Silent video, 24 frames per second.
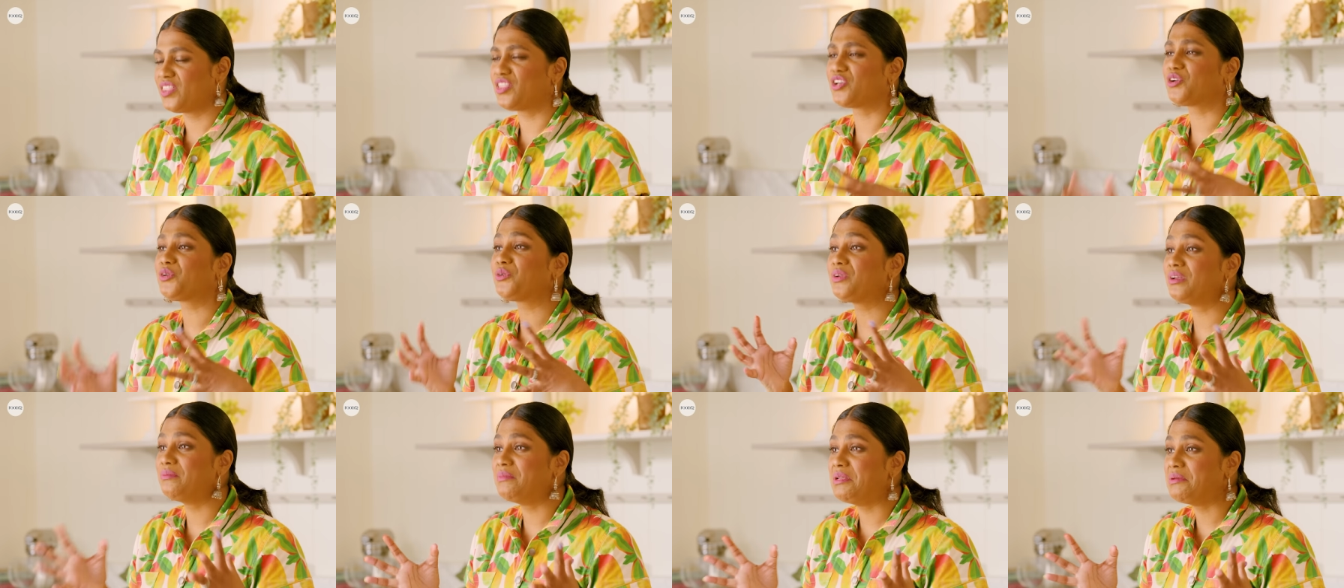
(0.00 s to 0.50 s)
The
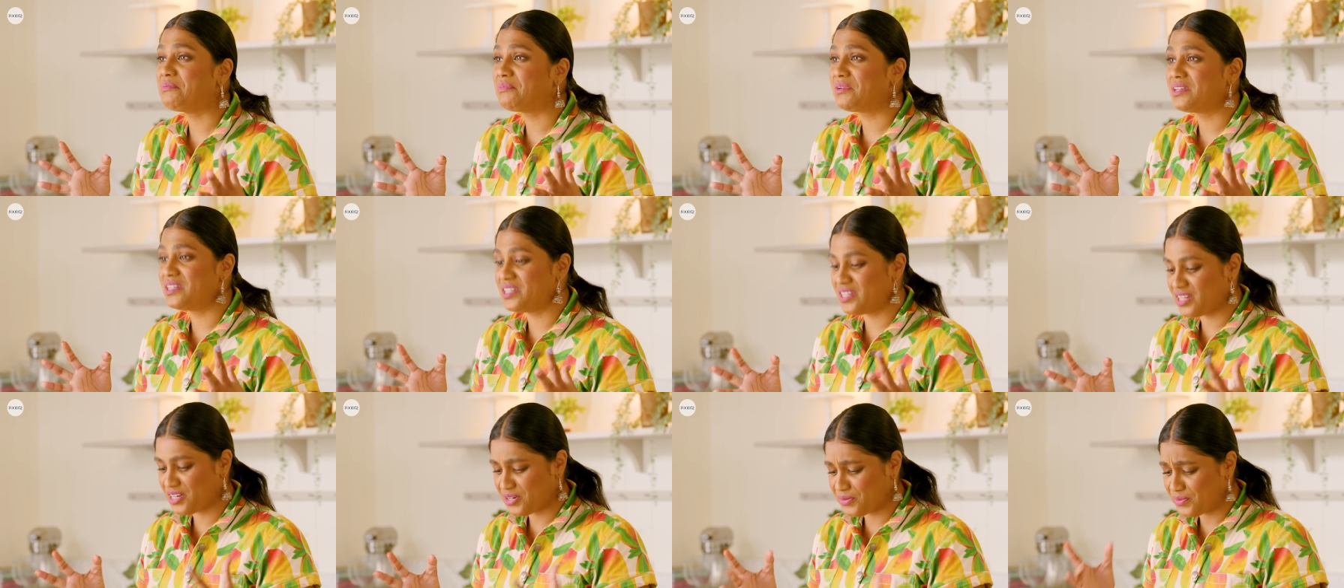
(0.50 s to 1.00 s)
creamy
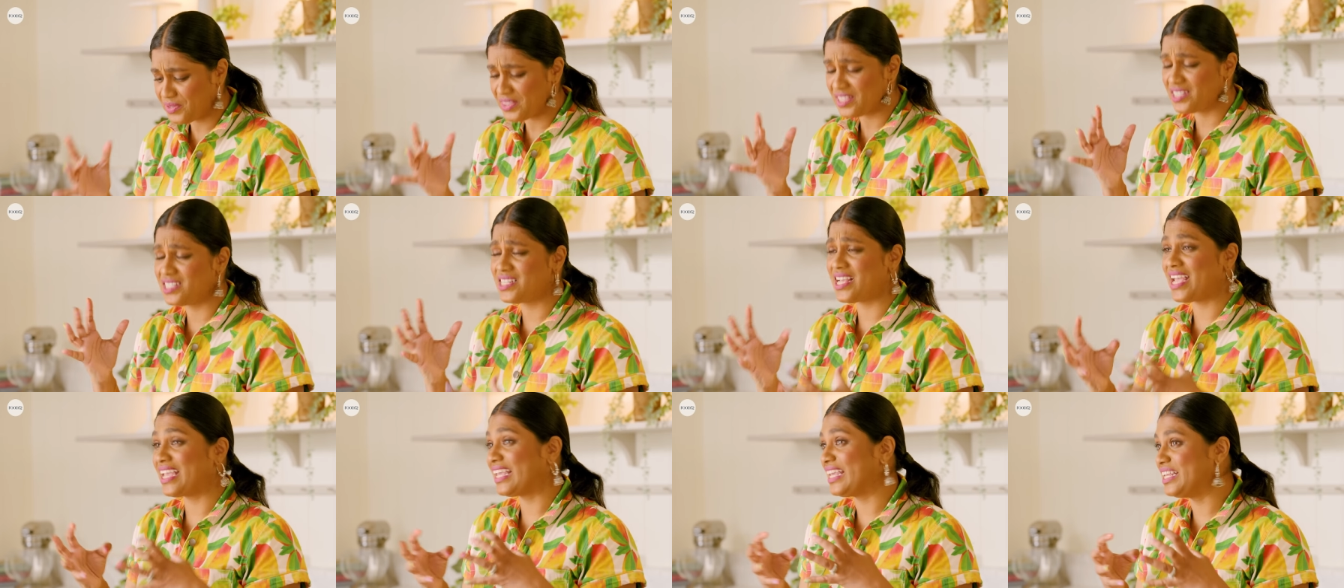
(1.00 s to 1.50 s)
paneer with the
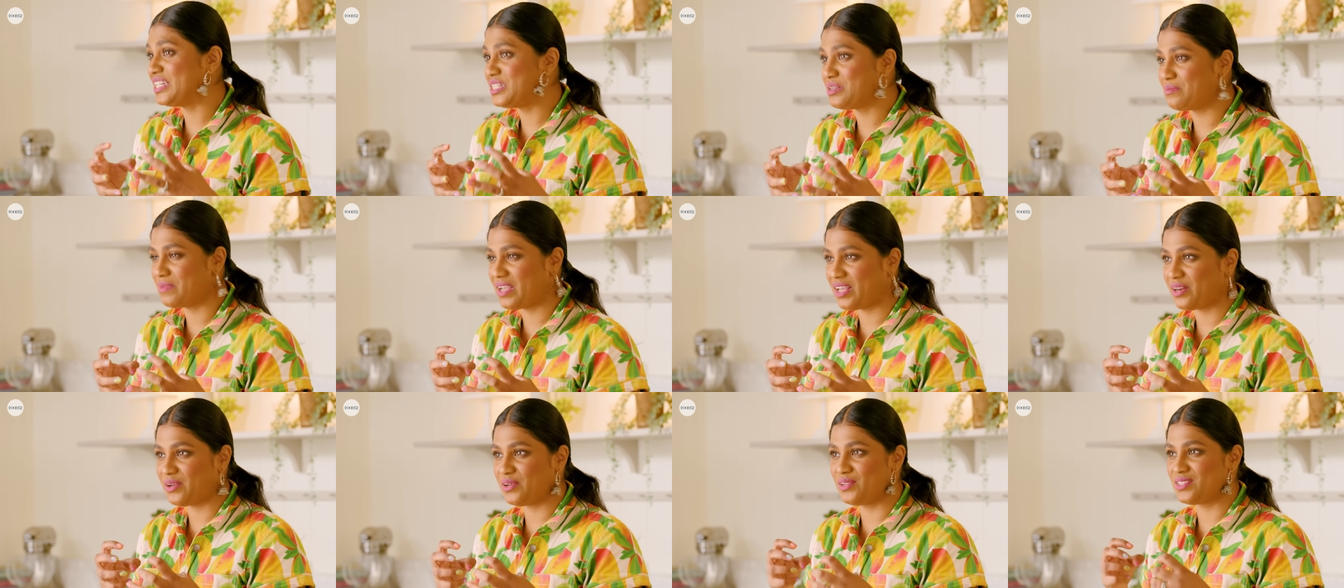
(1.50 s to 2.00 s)
tangy
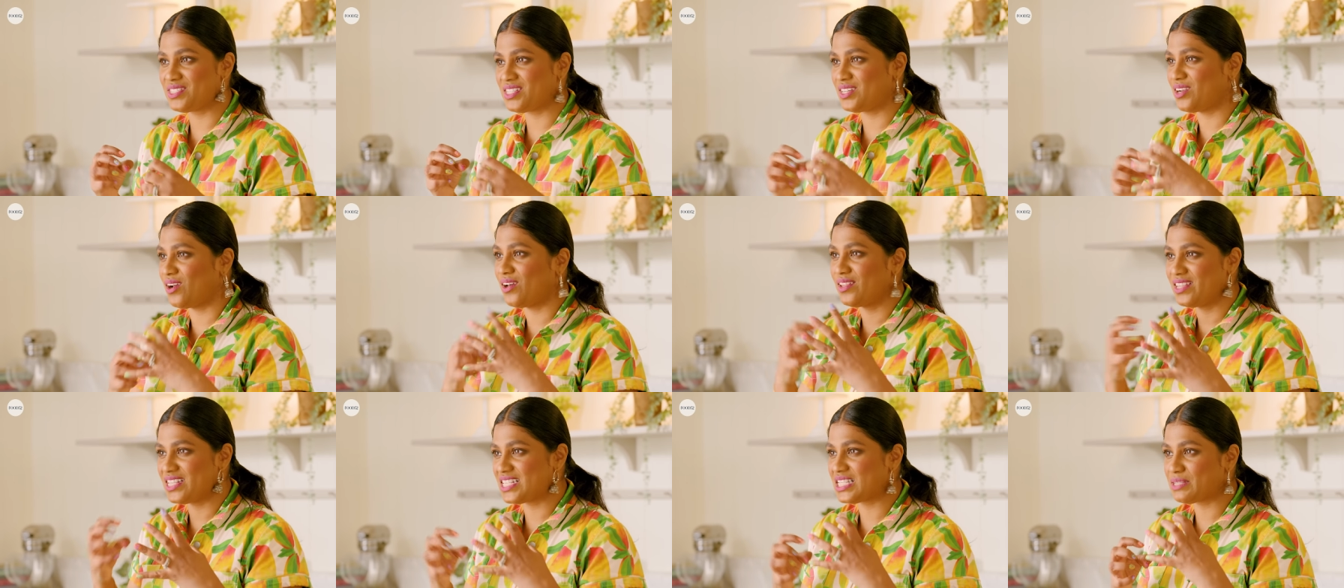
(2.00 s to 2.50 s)
tomatoes and
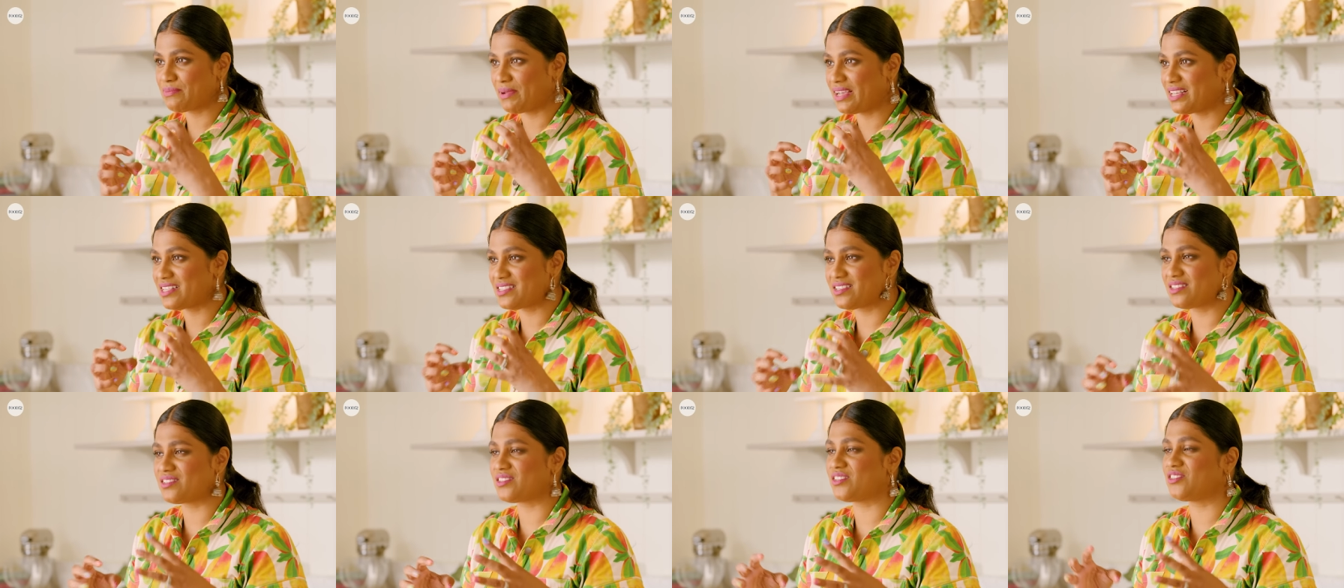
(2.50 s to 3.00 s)
all the
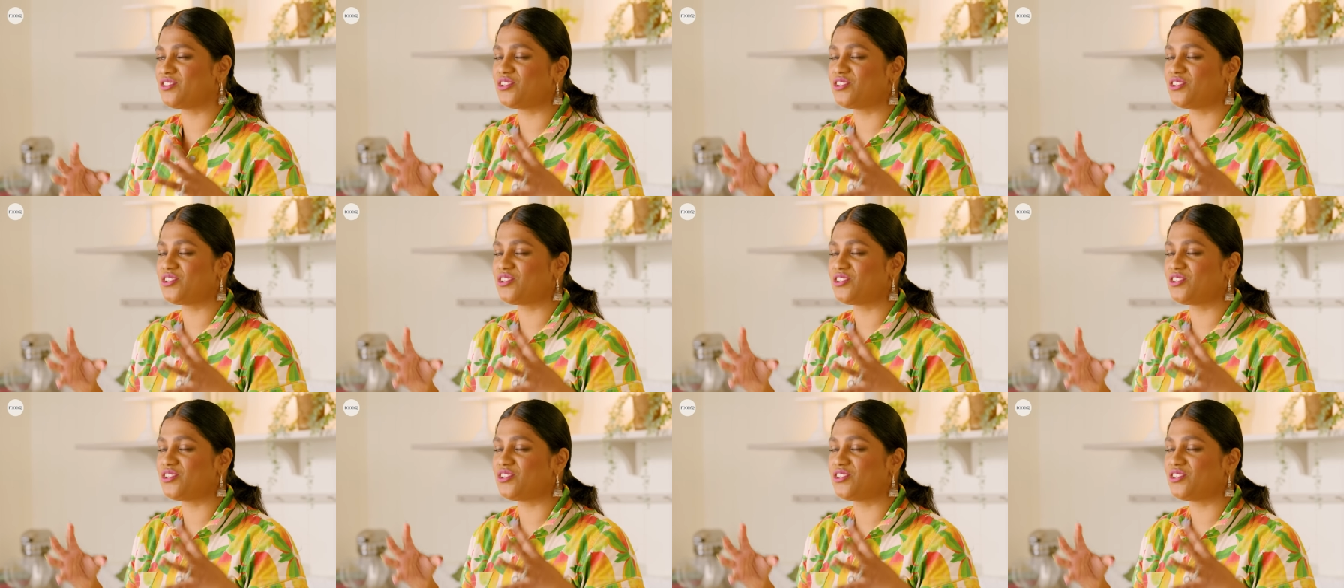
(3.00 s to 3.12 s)
spices, it